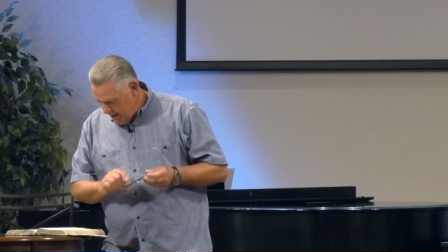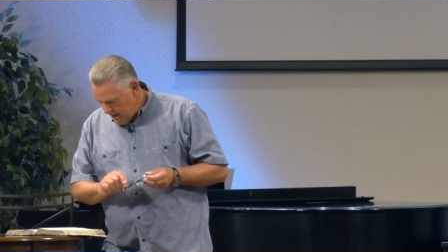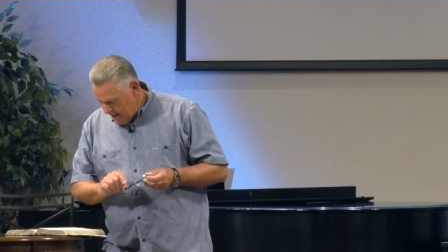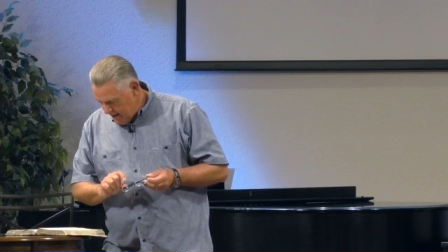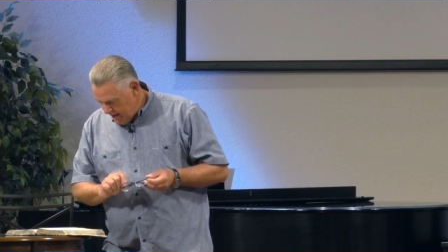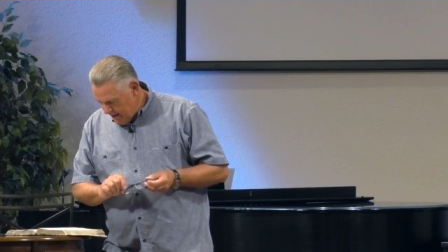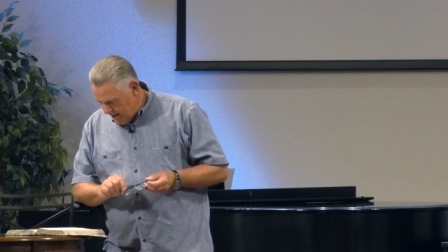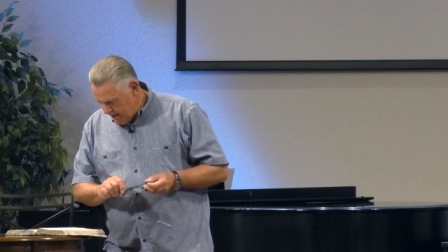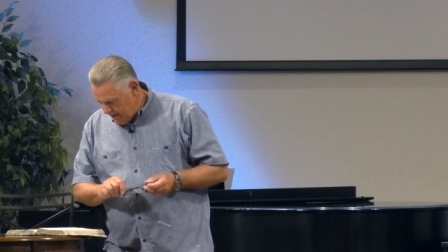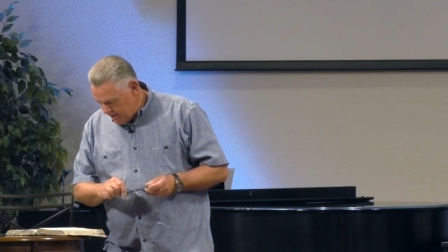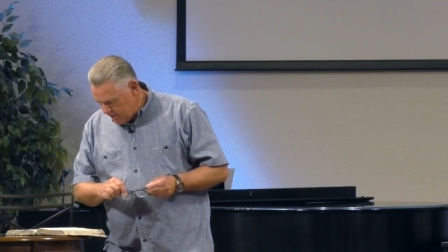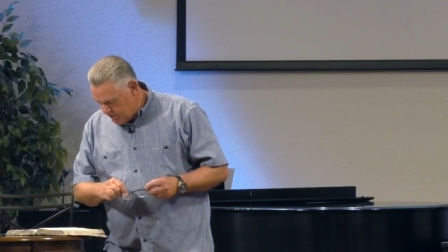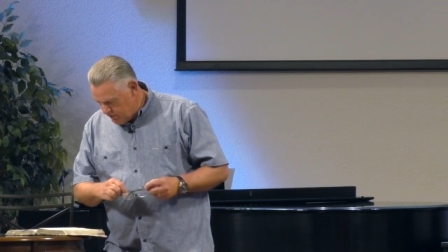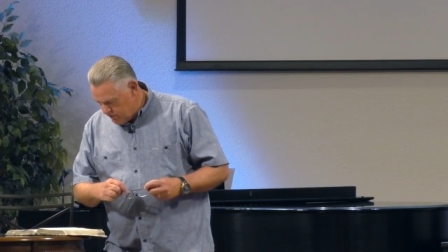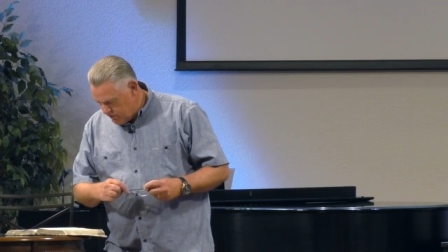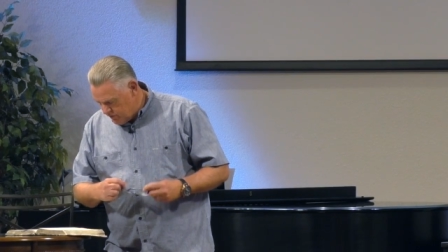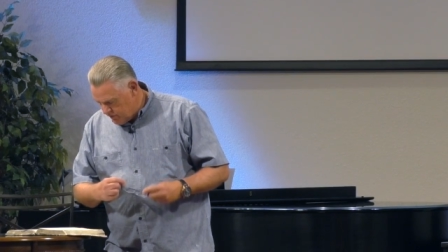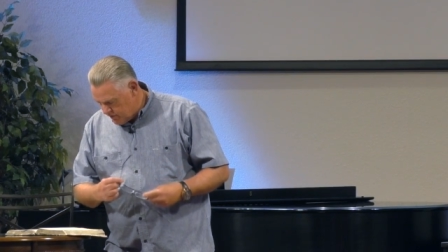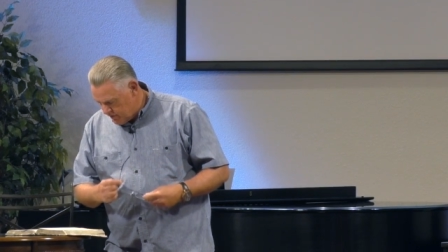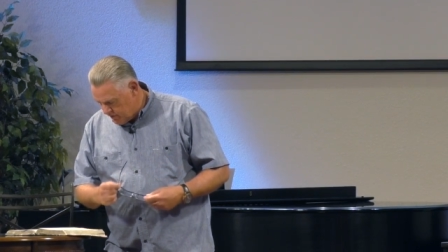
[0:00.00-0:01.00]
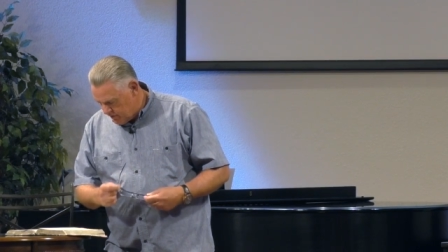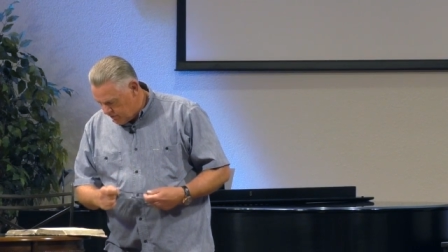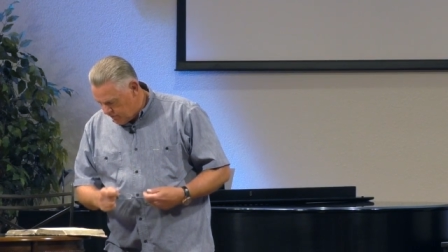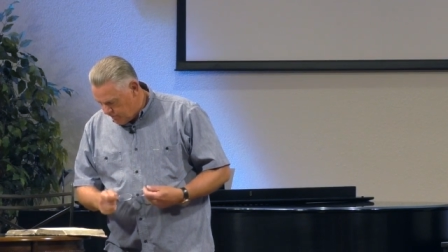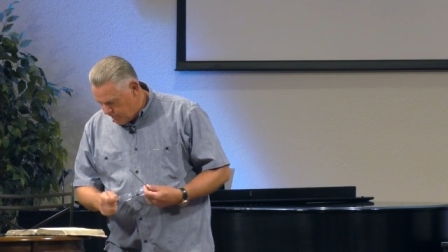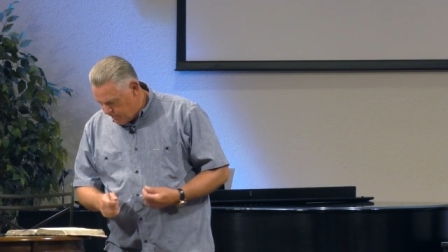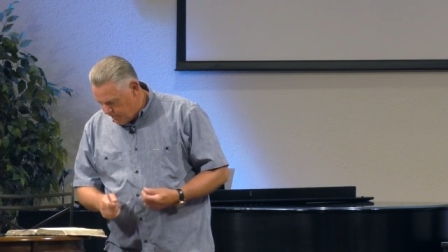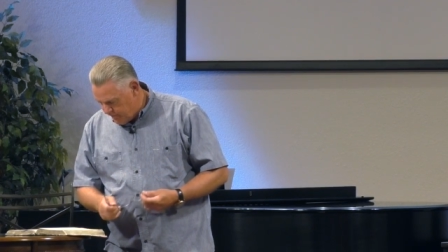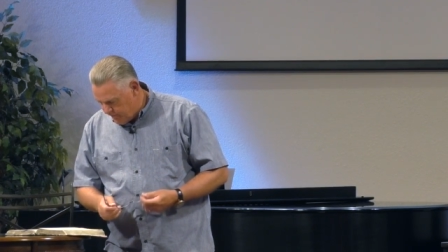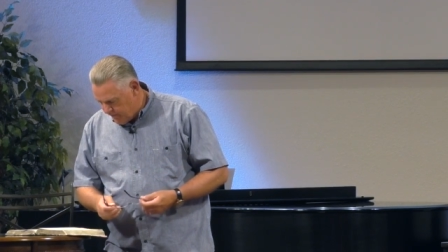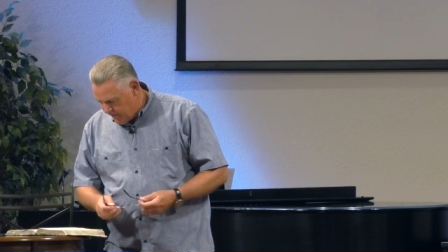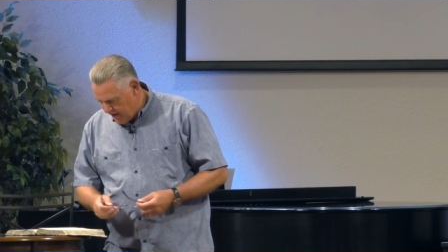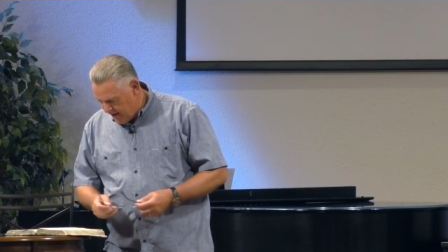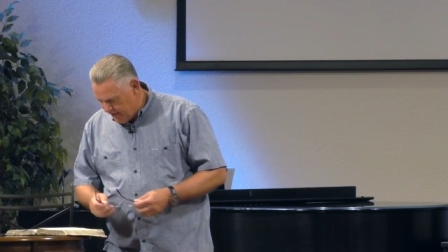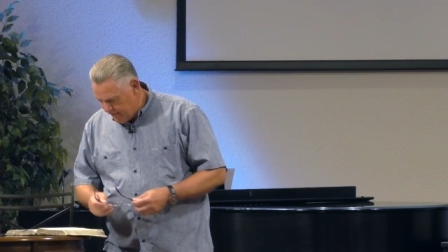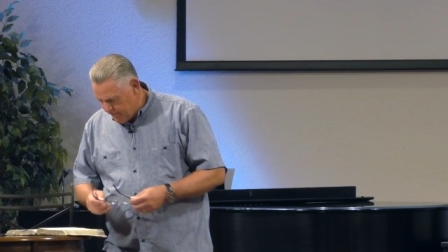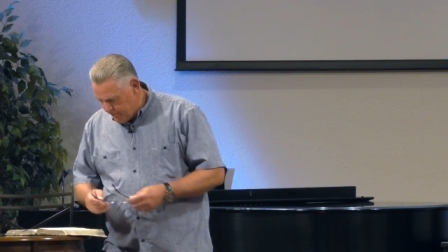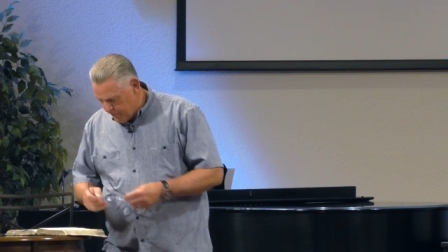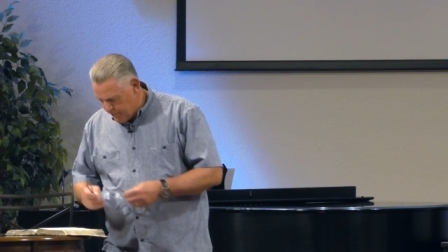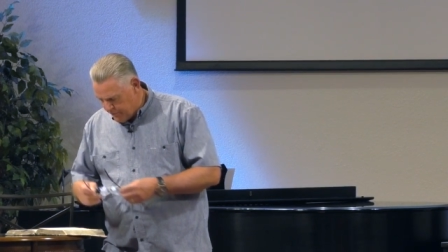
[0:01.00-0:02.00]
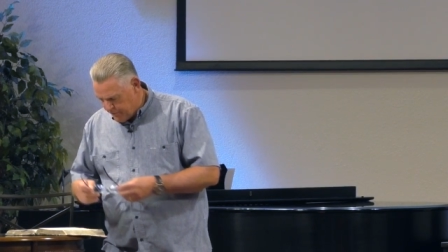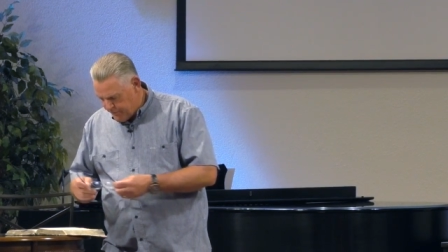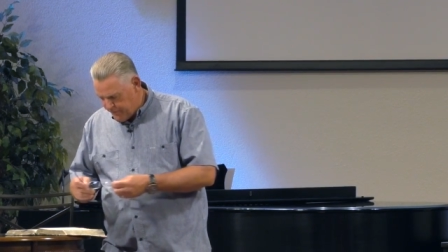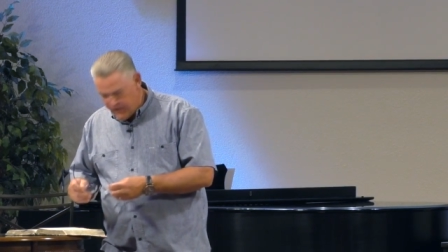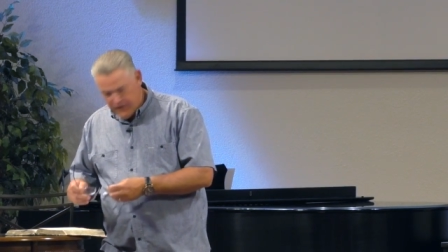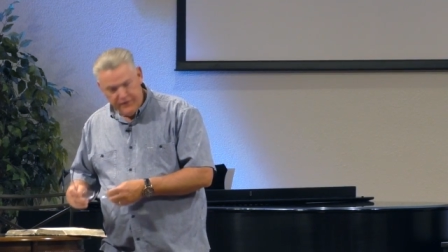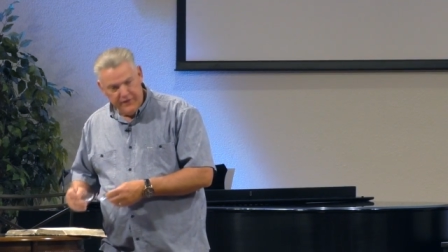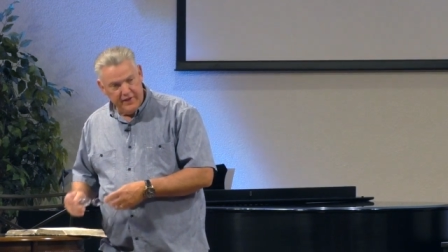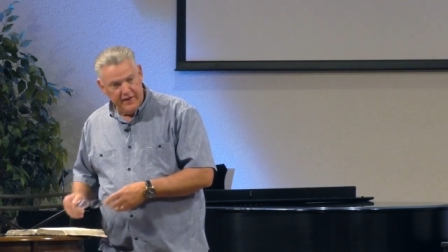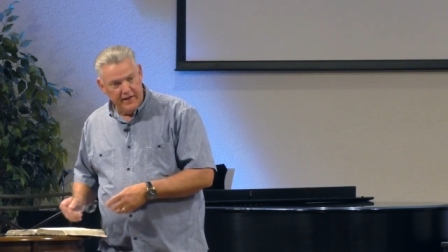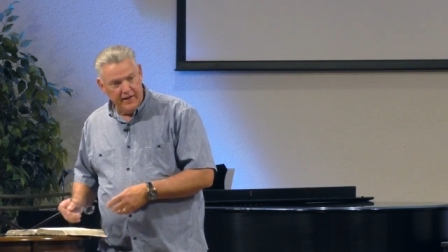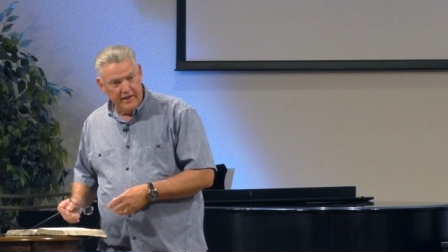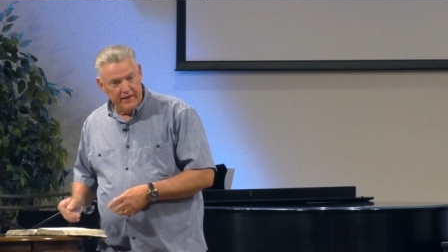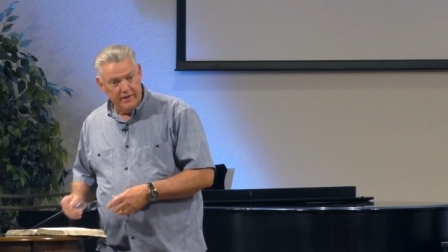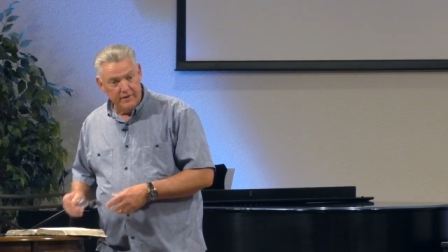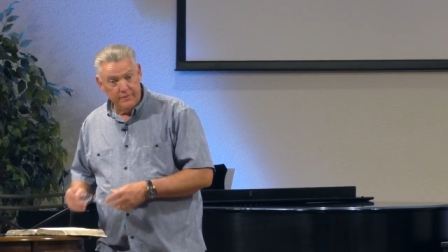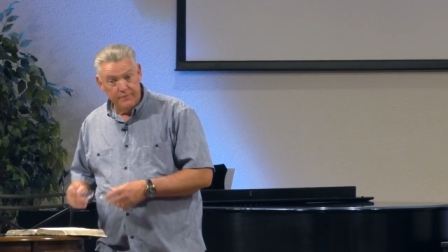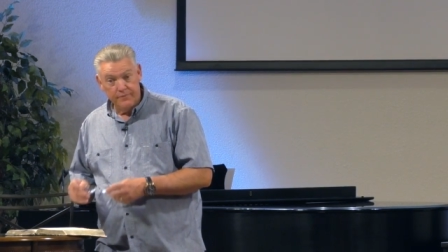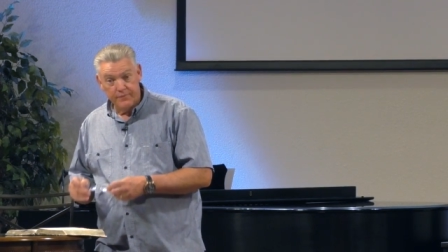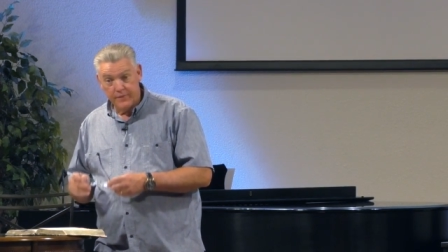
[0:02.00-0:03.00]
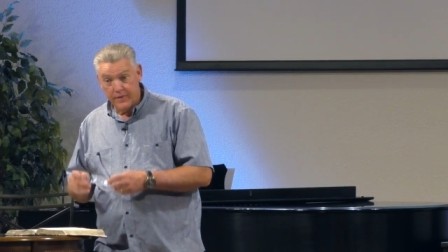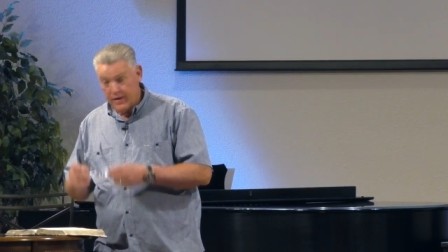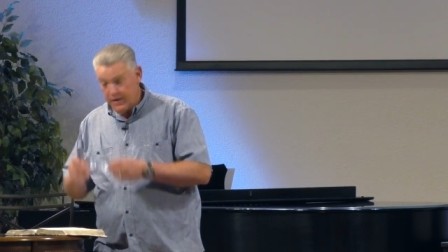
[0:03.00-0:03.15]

And find verse 15.